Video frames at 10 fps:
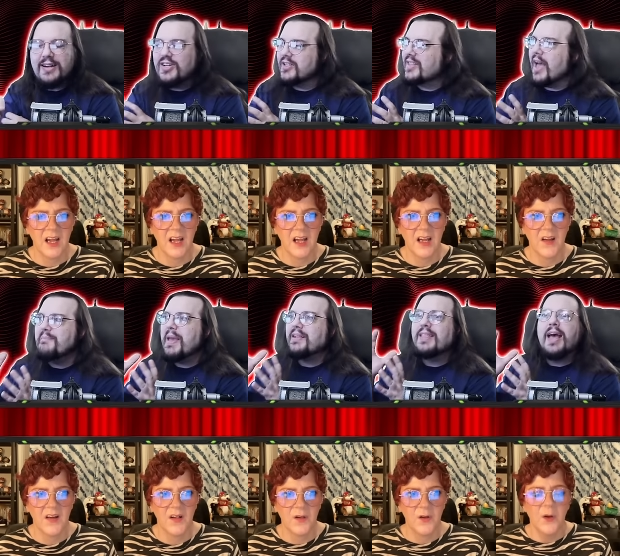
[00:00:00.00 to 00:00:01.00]
Speaker 1: That just
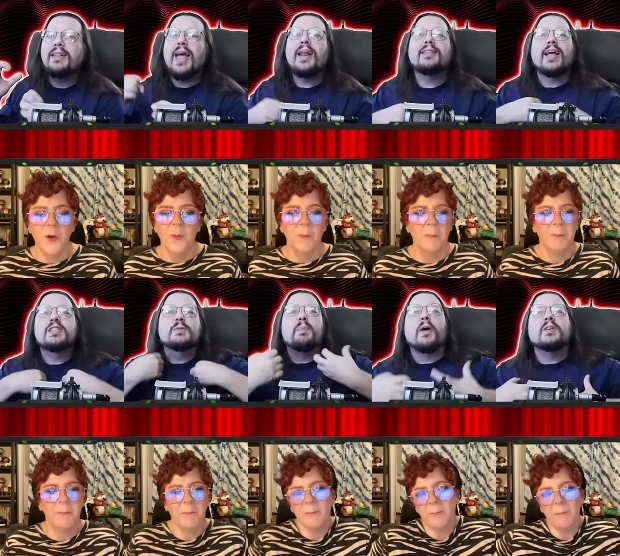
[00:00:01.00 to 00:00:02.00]
that make that that
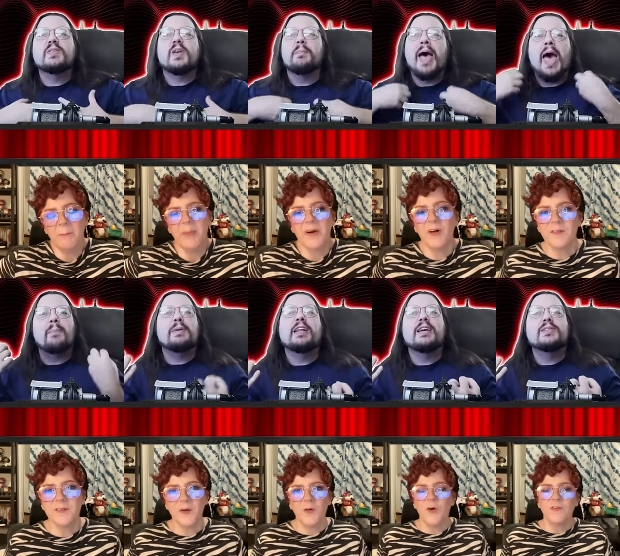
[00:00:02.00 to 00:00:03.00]
that sparks some But
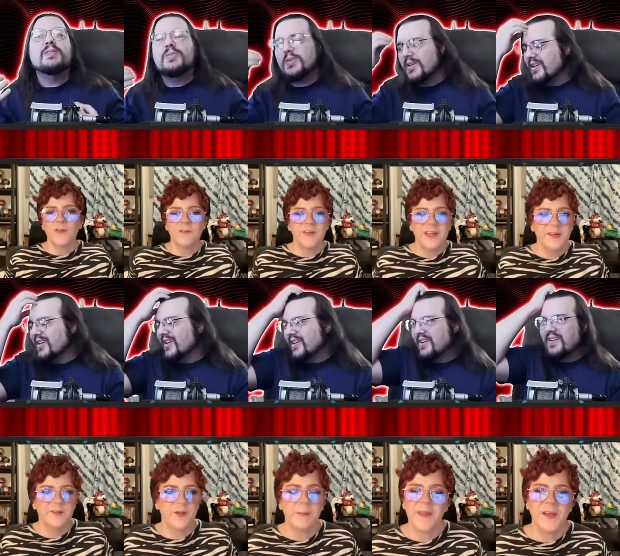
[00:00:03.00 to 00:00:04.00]
also happiness.
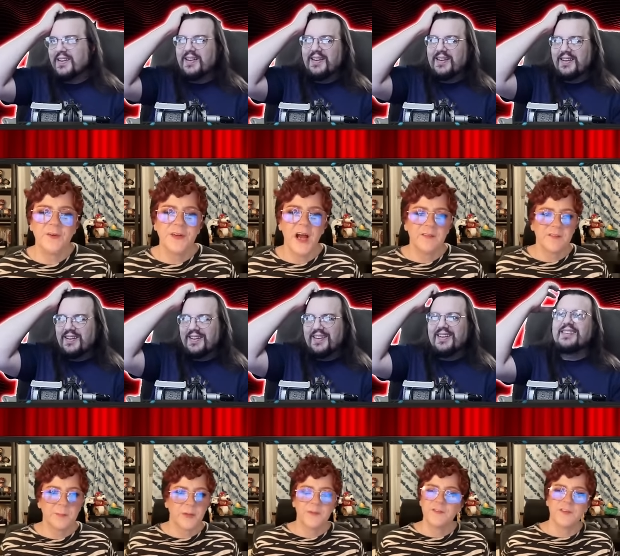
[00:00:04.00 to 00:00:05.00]
Speaker 2: overseeing something you're
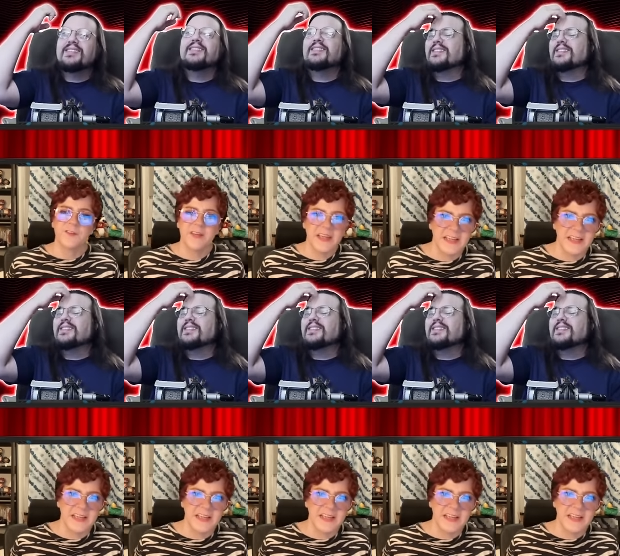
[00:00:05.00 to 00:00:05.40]
not supposed to